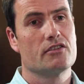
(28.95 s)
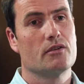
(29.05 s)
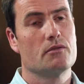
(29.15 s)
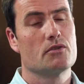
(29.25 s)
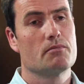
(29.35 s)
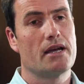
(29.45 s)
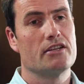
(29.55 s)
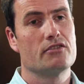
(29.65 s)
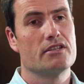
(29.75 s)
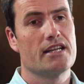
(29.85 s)
So I was a
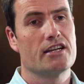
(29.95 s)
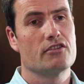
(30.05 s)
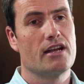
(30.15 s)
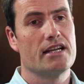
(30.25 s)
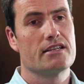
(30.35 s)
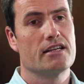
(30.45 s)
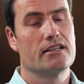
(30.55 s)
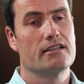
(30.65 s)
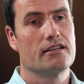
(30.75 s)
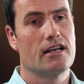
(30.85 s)
painter and
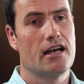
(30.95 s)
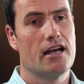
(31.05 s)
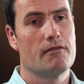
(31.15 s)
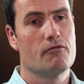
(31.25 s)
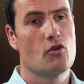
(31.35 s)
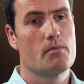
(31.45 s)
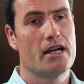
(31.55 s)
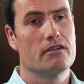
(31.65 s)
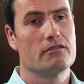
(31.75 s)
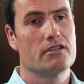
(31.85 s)
decorator for
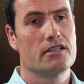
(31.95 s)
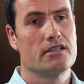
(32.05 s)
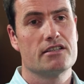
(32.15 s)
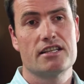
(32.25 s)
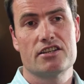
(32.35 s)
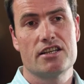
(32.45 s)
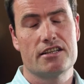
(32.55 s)
about 6